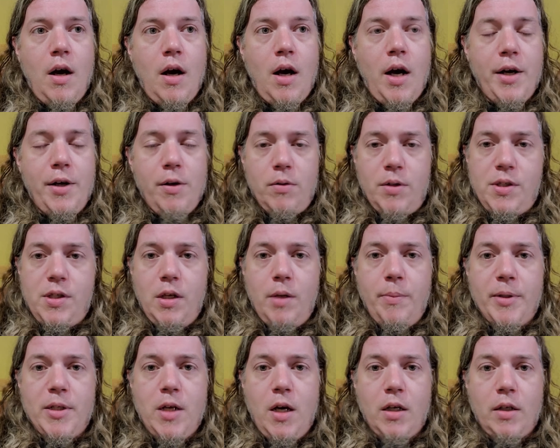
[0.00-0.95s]
I know
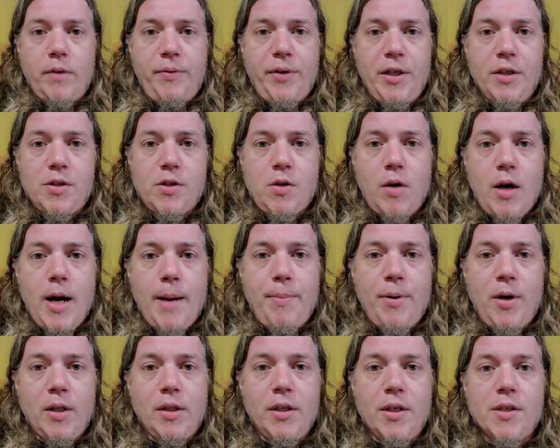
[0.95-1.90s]
cinematography is crap
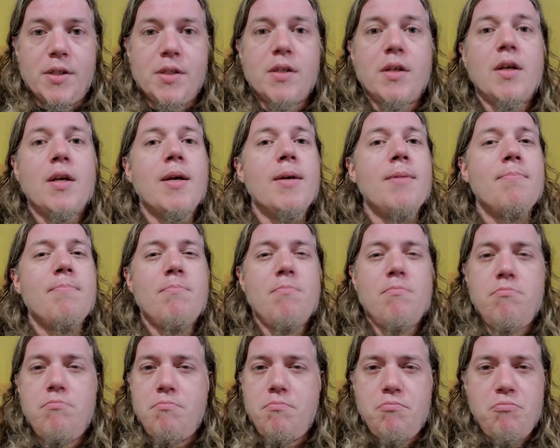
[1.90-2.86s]
on this.
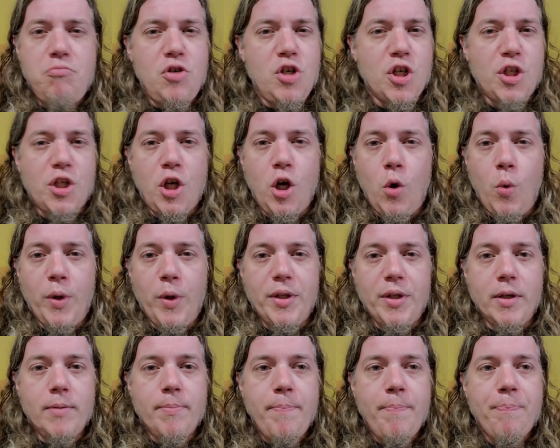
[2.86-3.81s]
Just go with
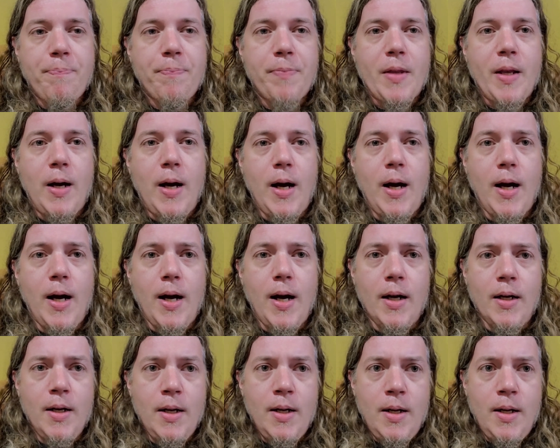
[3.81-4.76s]
it.
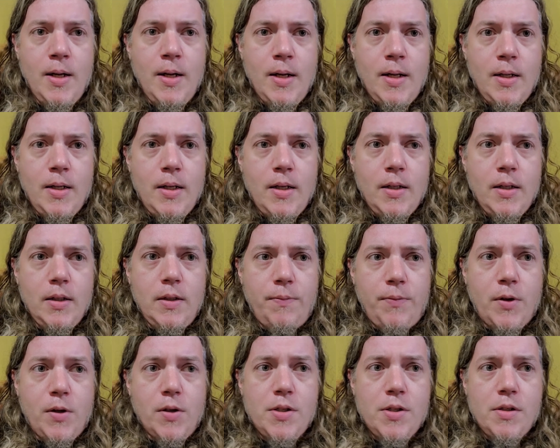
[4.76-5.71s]
The
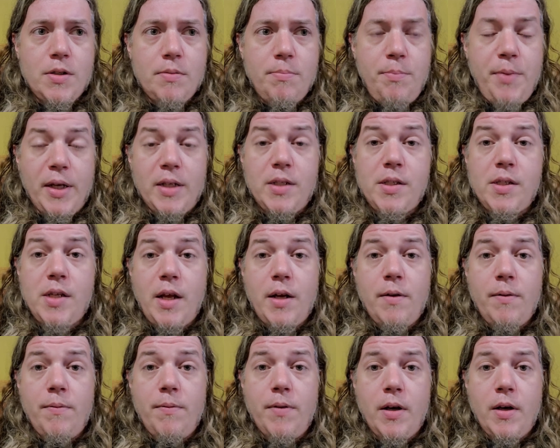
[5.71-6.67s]
first big set
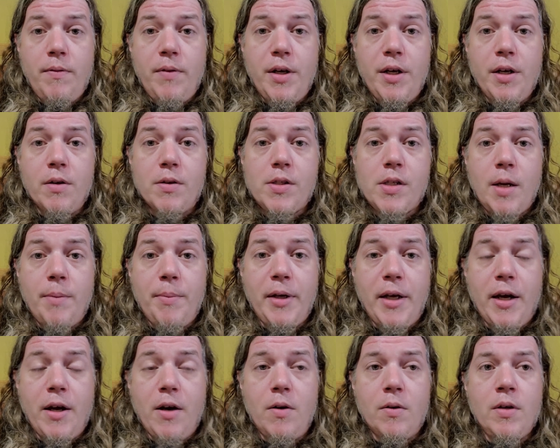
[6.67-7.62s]
of videos coming
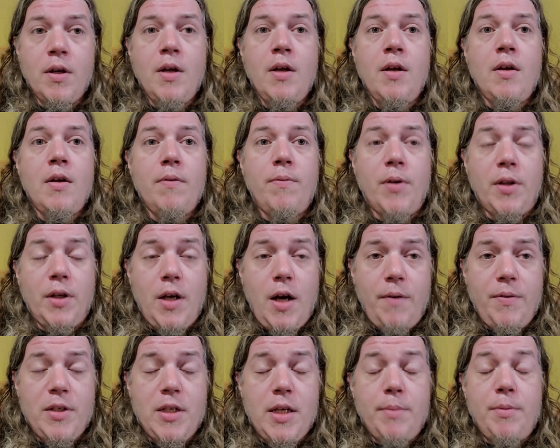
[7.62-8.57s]
out for the
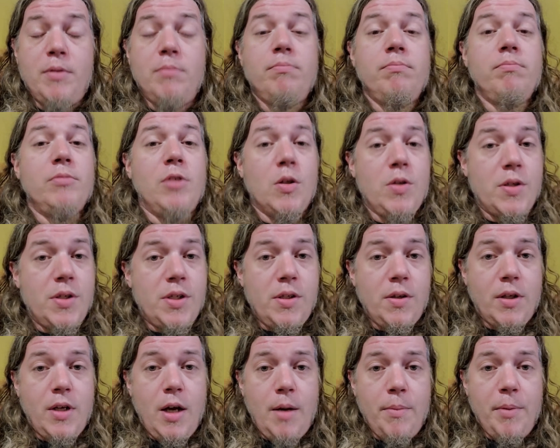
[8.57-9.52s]
coffee table, those are
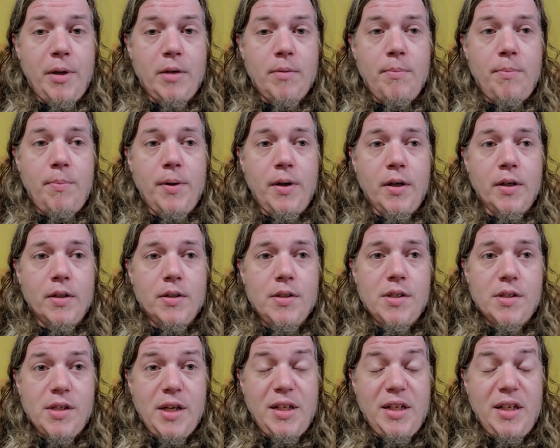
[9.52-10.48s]
still coming. But
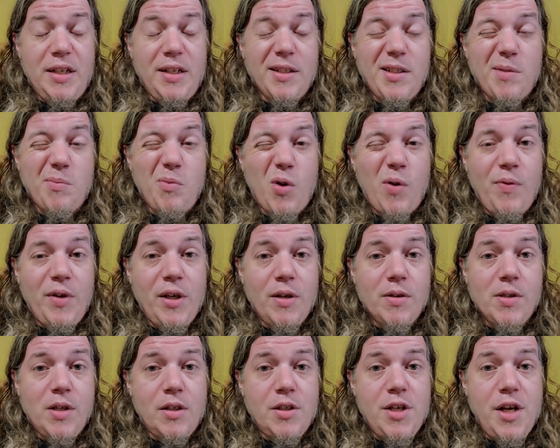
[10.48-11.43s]
since I need to get some more
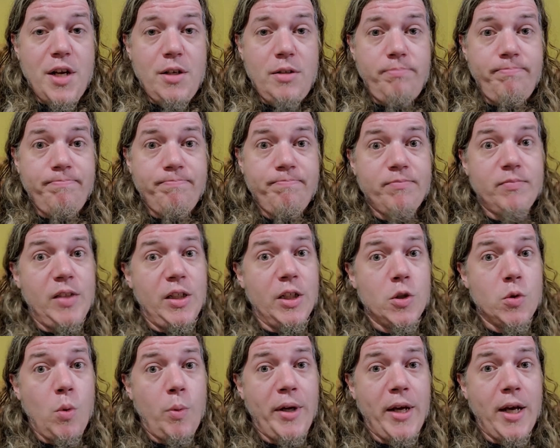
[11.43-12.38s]
videos on the channel, here's
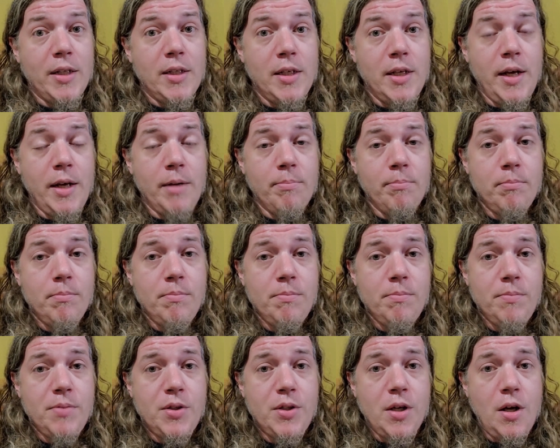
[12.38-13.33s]
what we got today.
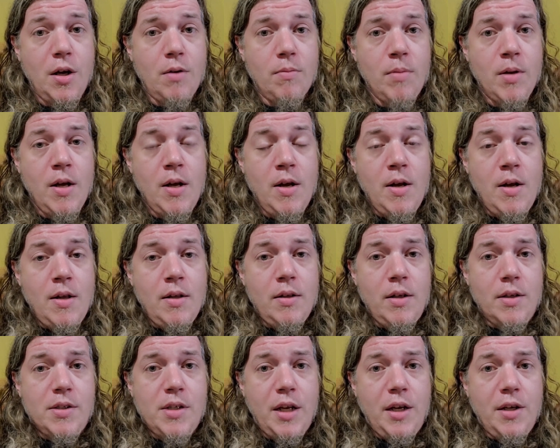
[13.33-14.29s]
So
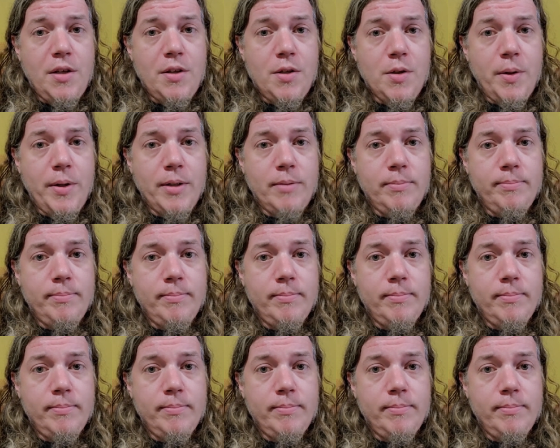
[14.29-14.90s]
let's get into it.